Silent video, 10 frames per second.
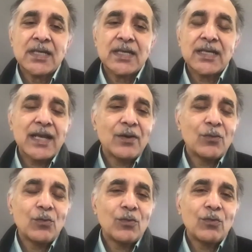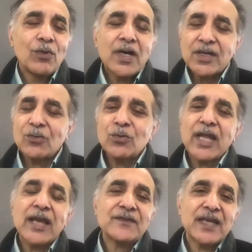And what would
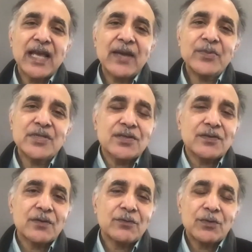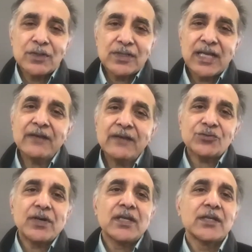have to happen so that we wouldn't have
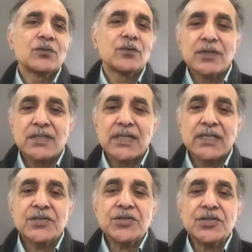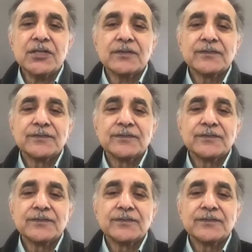Shkreli Awards next year?